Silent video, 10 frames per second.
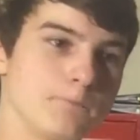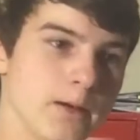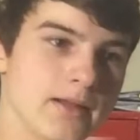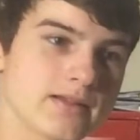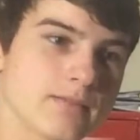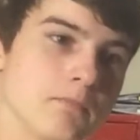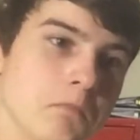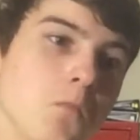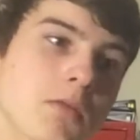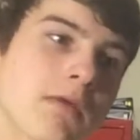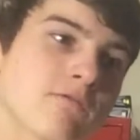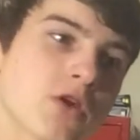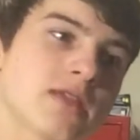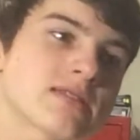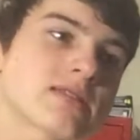But one of my
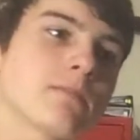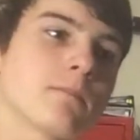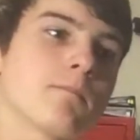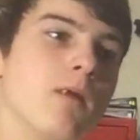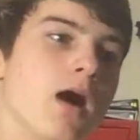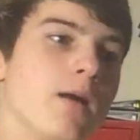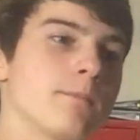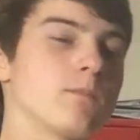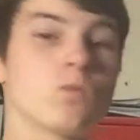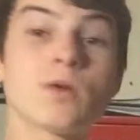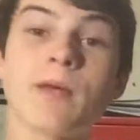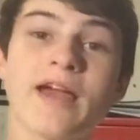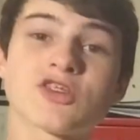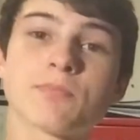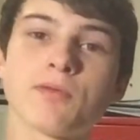friends, we
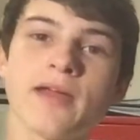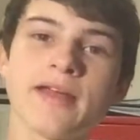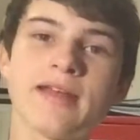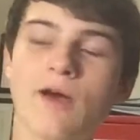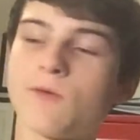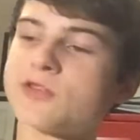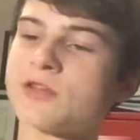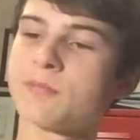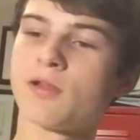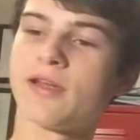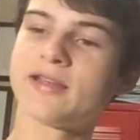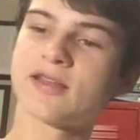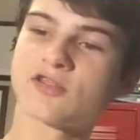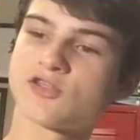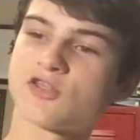actually planned out to play
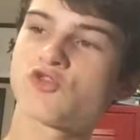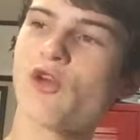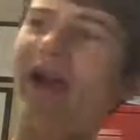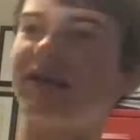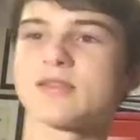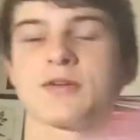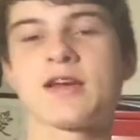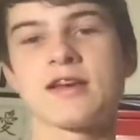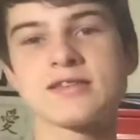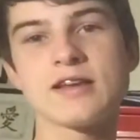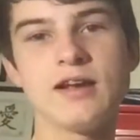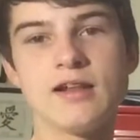Dungeons and Dragons because,